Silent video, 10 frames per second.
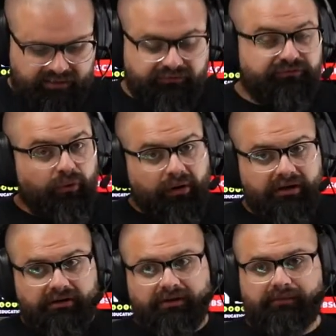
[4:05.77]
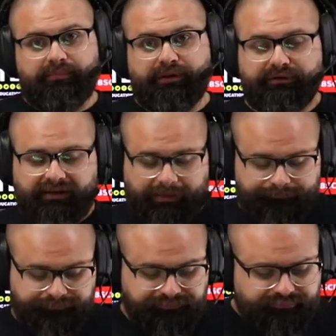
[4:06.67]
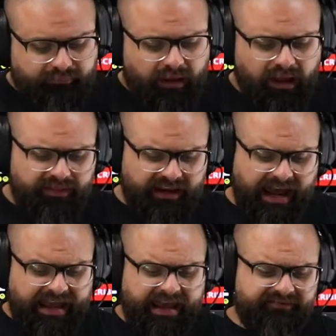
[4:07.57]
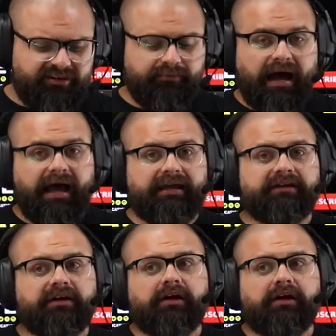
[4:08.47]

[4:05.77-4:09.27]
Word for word: The 4-unit building that I have in mind